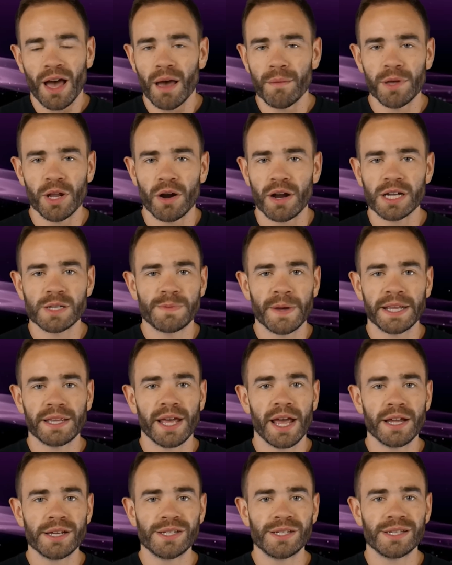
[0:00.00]
I mean, our
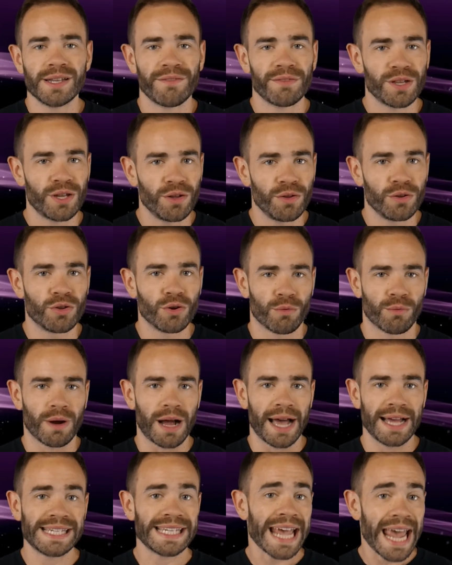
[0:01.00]
expectations have continued to
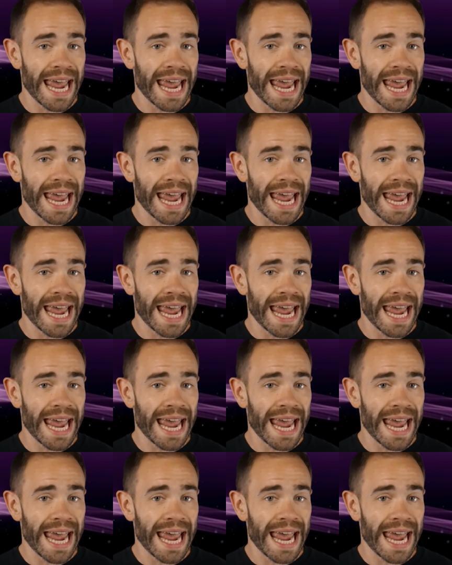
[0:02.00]
rise.